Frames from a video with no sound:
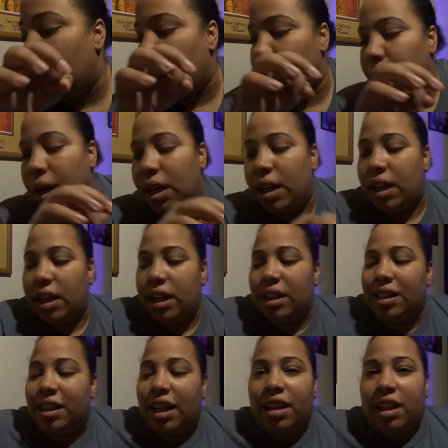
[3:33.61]
but
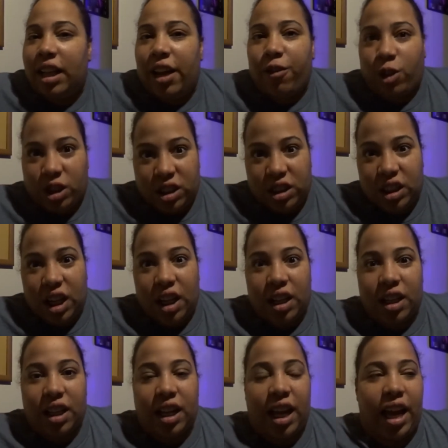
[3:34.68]
nothing ever
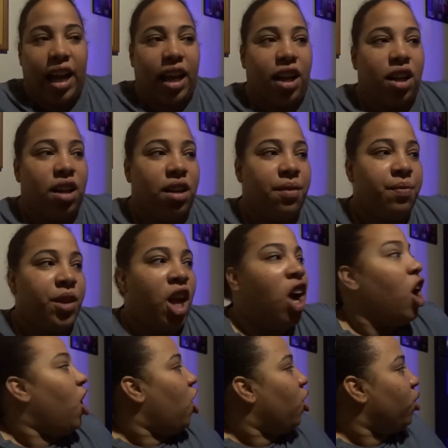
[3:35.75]
stuck. And
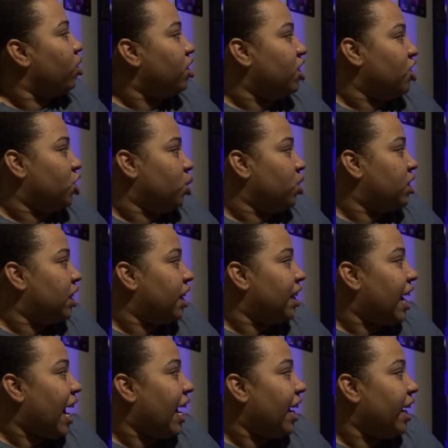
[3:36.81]
oh, the juicing
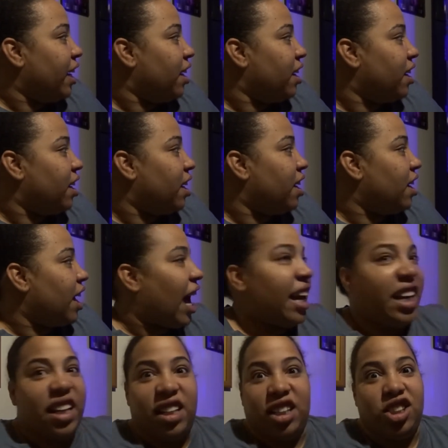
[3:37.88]
diet. I
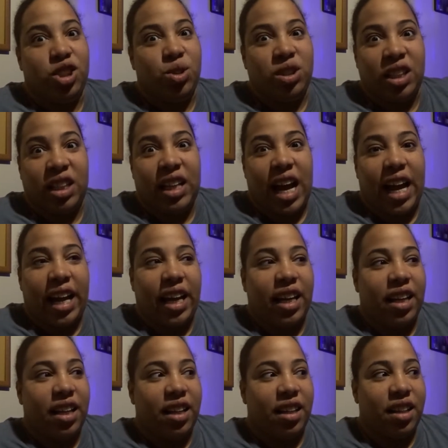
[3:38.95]
did the juicing
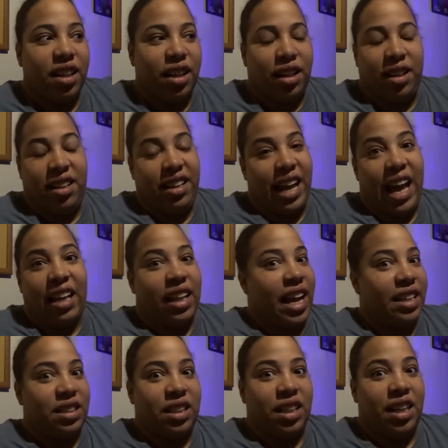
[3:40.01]
diet. That
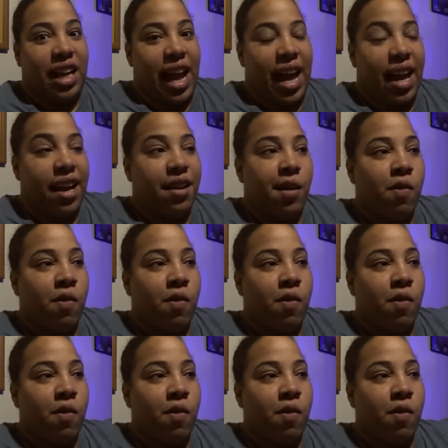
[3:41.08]
lasted a day.